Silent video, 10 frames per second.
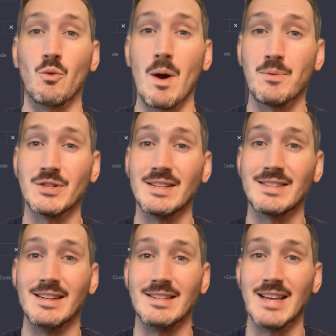represents
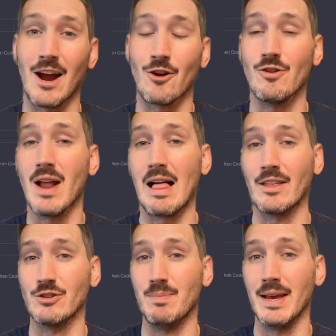the desired
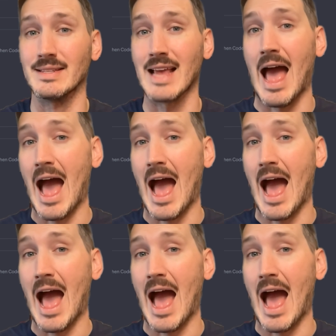knowledge base